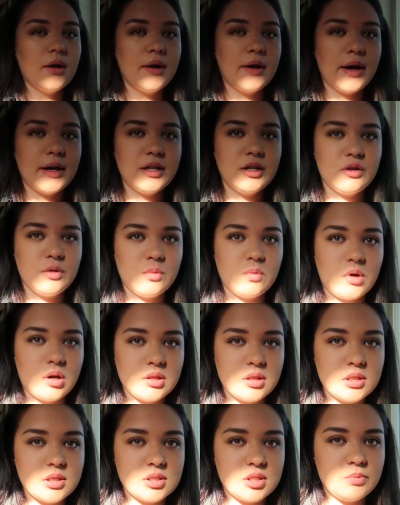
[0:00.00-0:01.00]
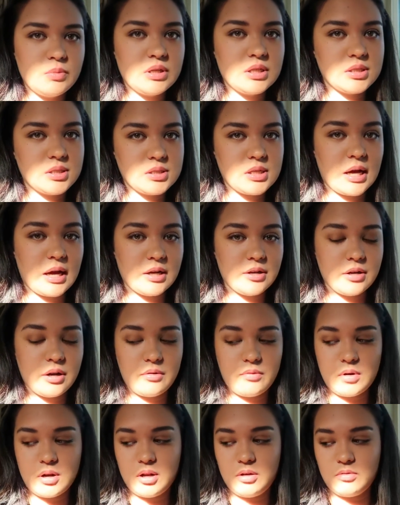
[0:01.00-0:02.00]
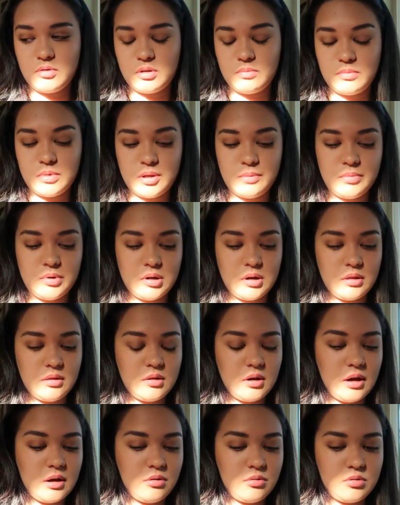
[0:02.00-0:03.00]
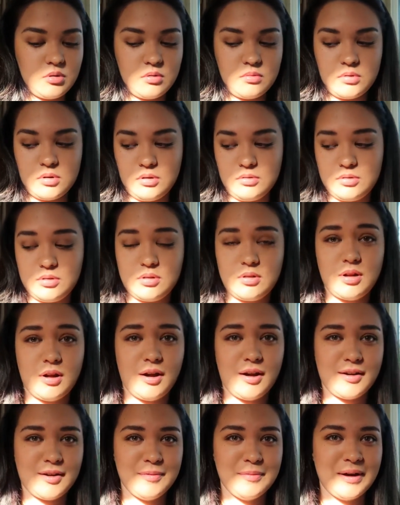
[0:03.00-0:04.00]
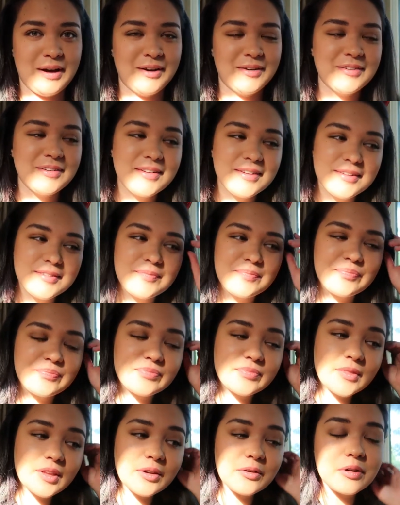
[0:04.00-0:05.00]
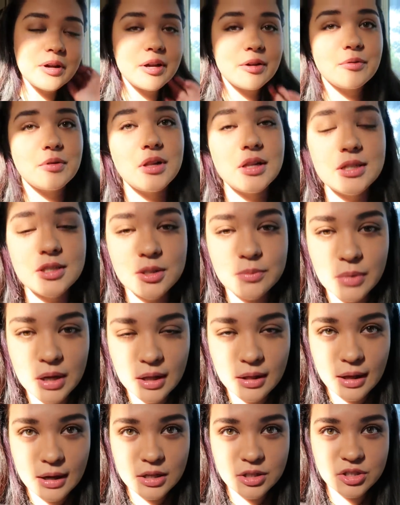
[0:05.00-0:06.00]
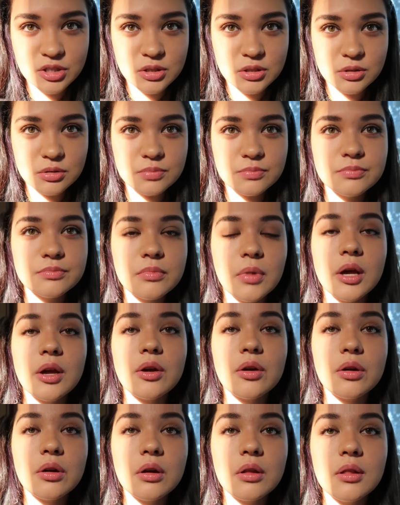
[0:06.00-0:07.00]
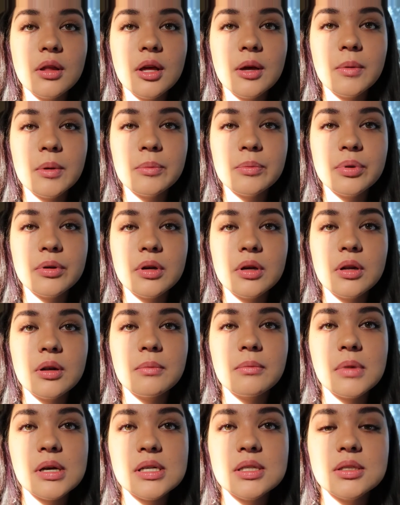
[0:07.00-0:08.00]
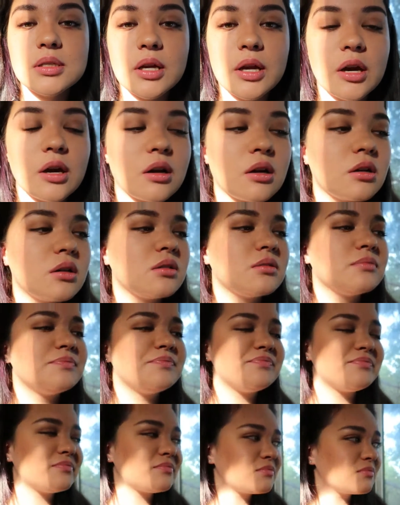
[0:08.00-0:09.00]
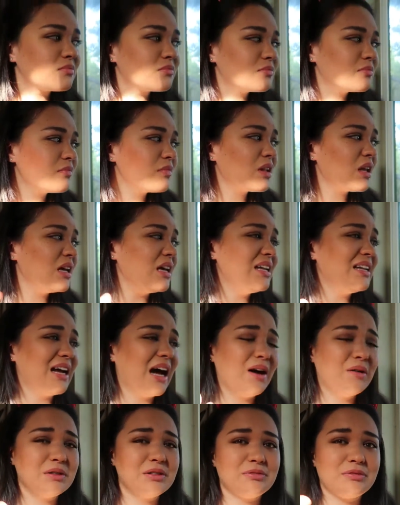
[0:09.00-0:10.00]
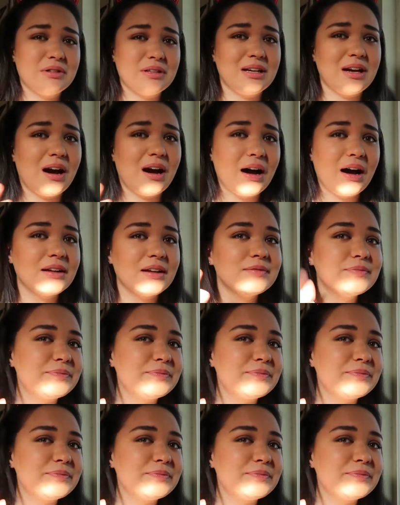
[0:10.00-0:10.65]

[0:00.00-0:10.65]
I didn't want this to be a sad get ready with me, but I don't know what else to talk about. Okay, well, I did my lashes, I curled them, I put mascara, and now it's really hot.